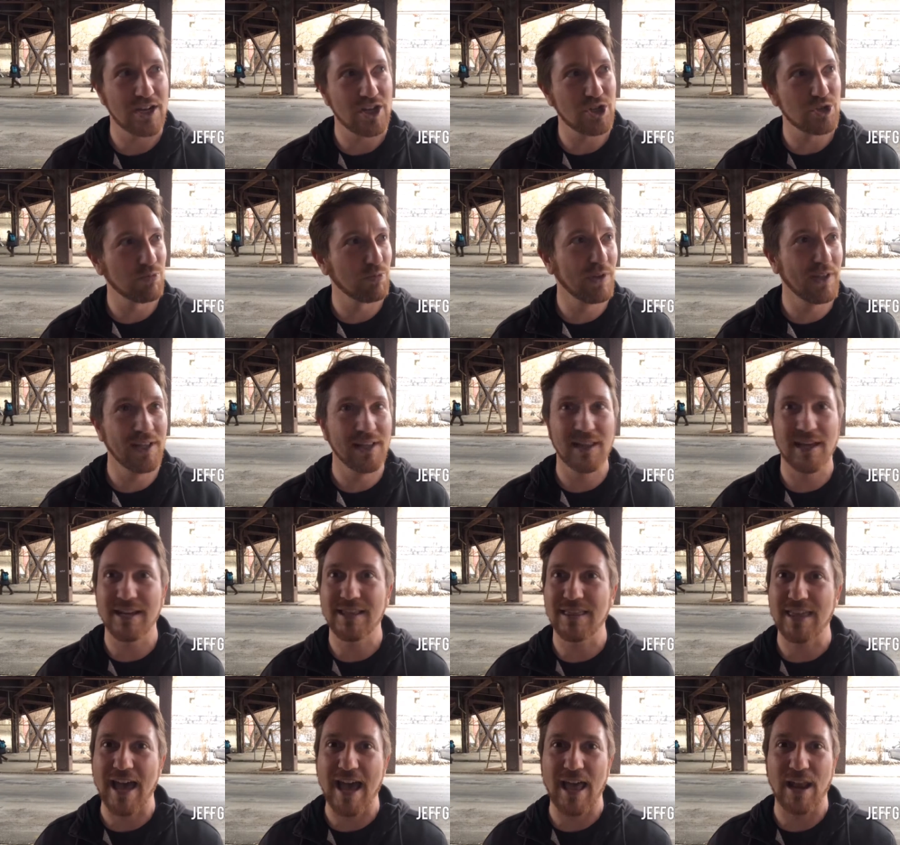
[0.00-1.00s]
I just really
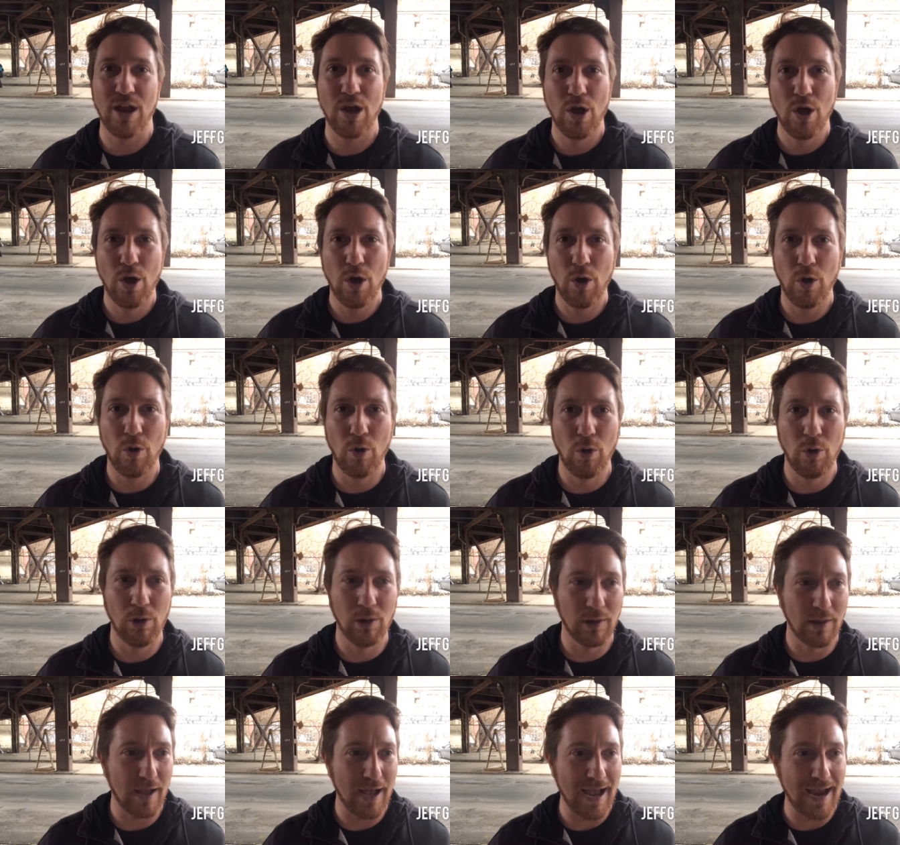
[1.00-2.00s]
like that
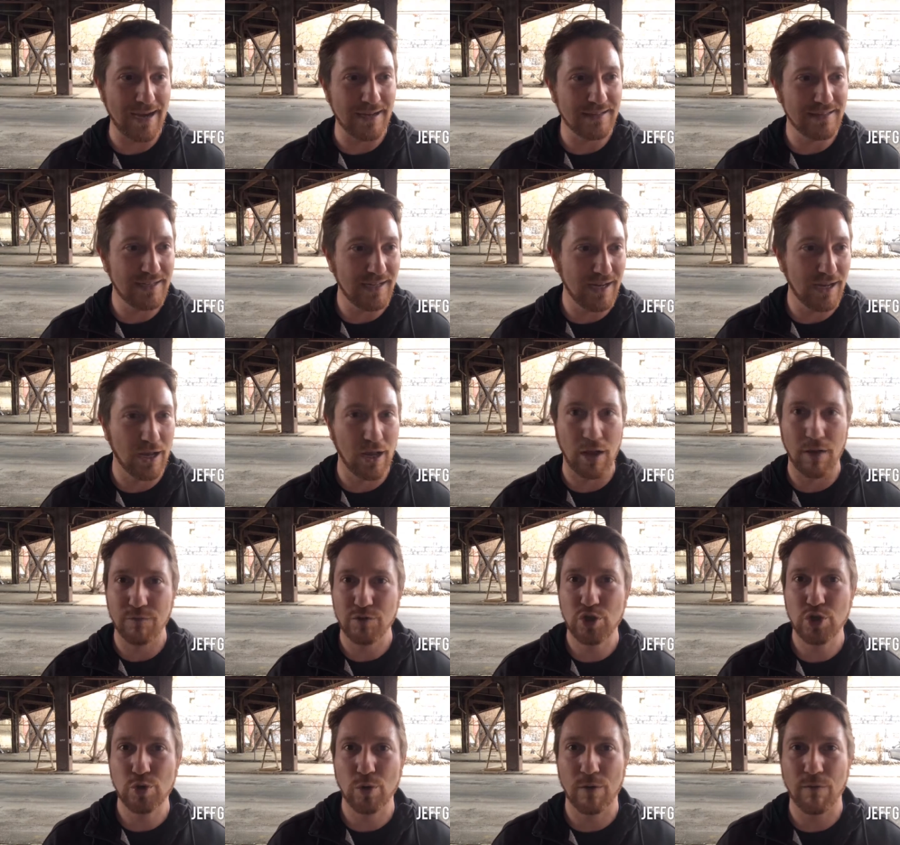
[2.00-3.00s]
whole idea
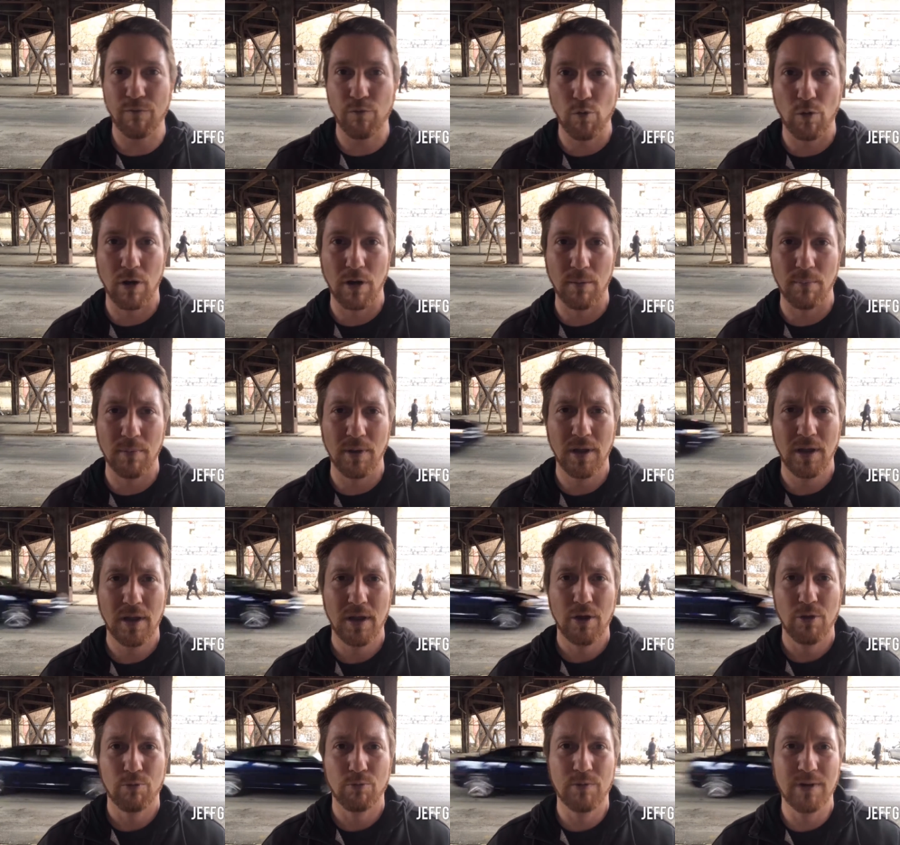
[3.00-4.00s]
of short form,
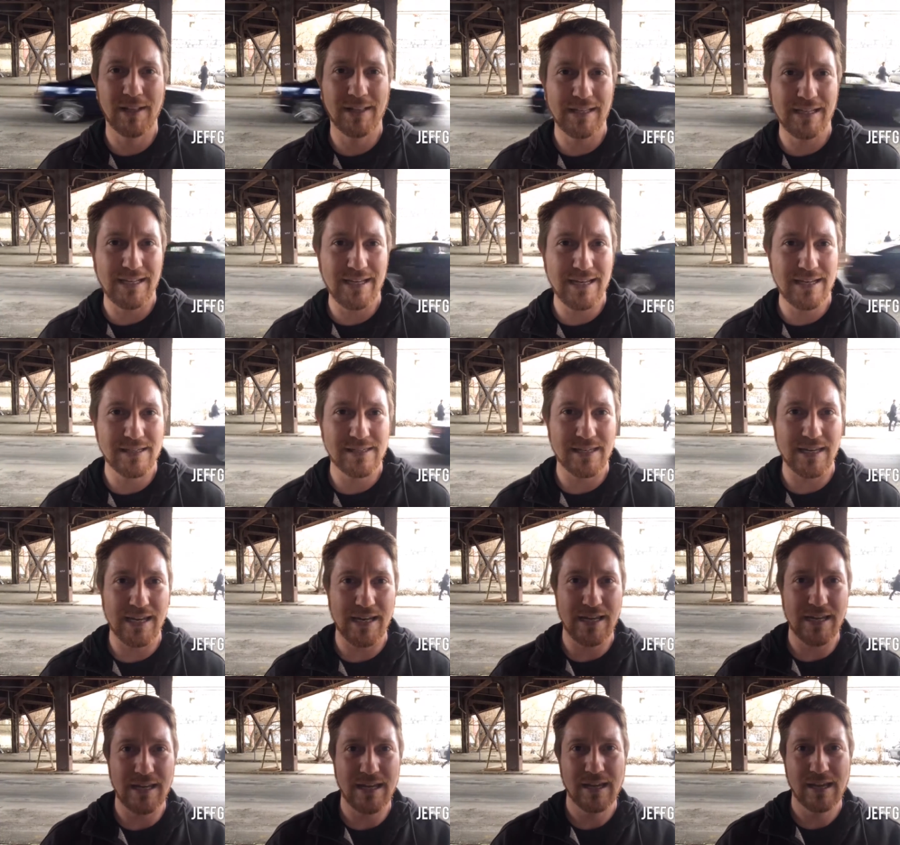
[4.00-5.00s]
really
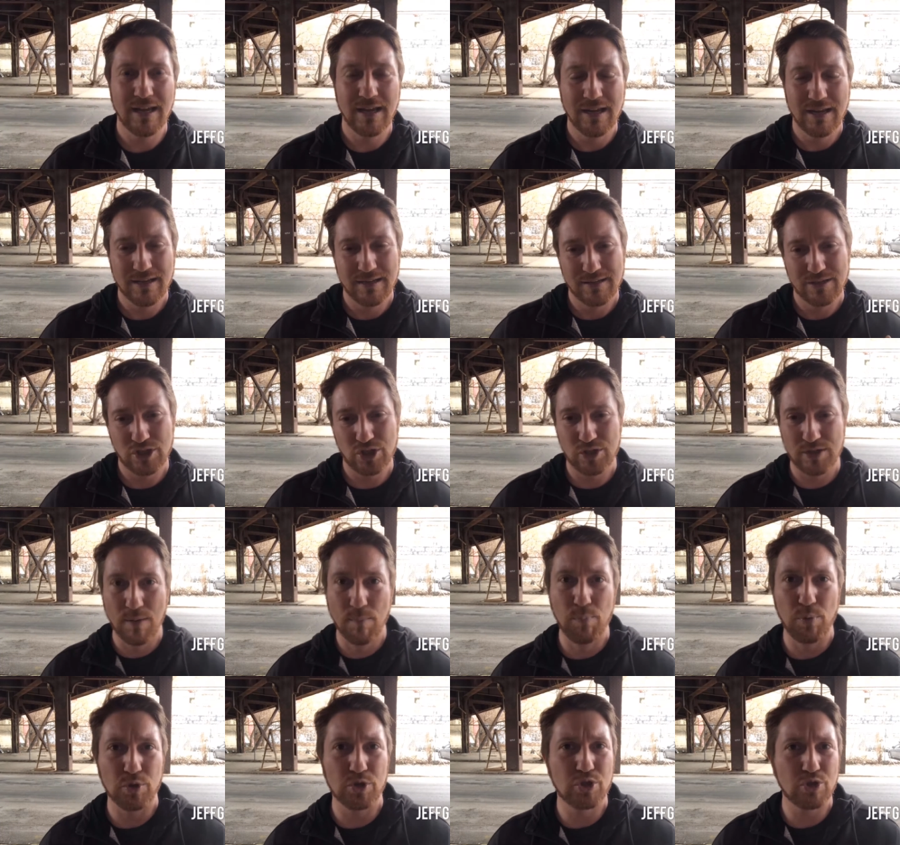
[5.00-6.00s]
easy,
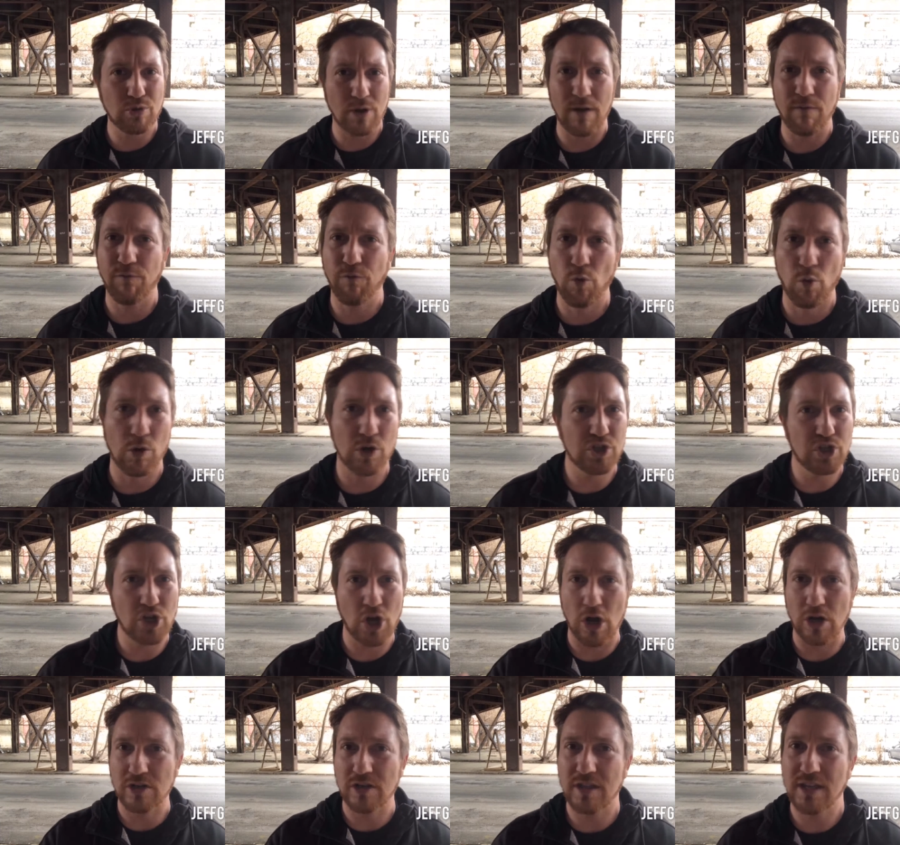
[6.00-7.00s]
simple, straightforward,
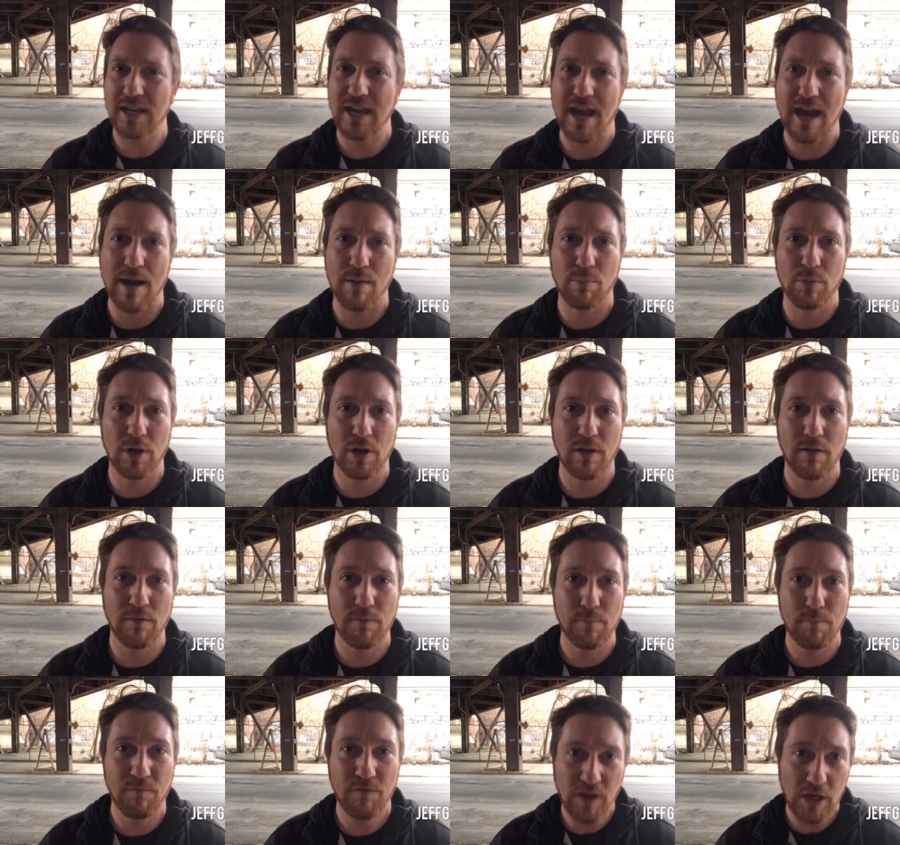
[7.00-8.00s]
talk to the
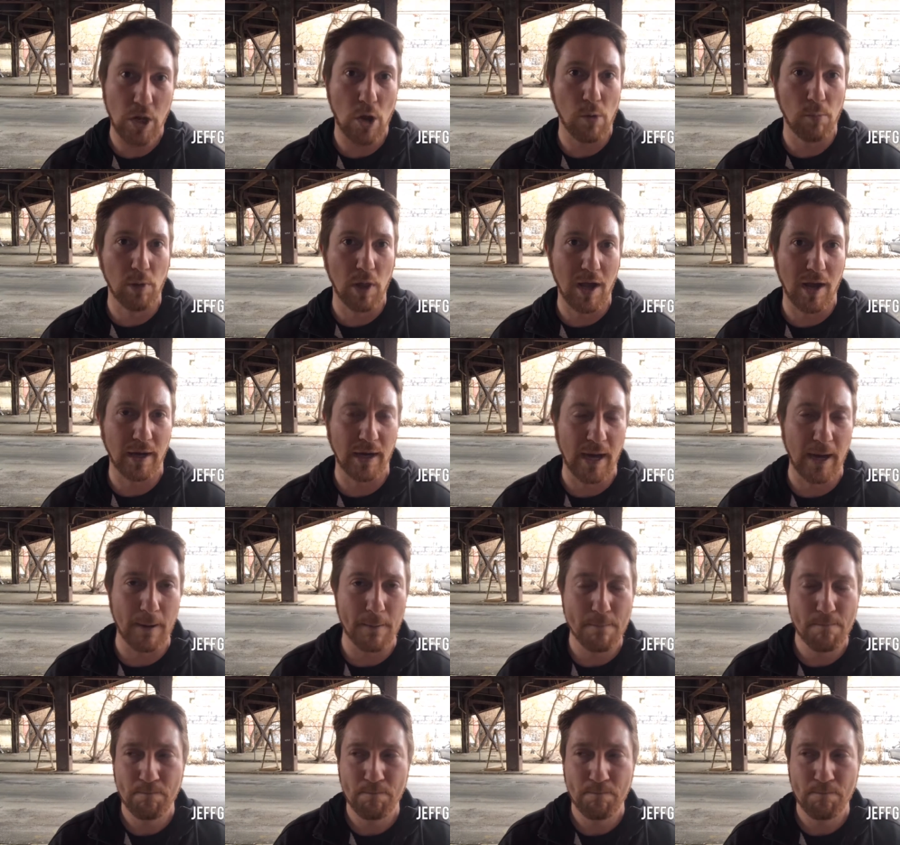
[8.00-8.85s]
camera video blogging.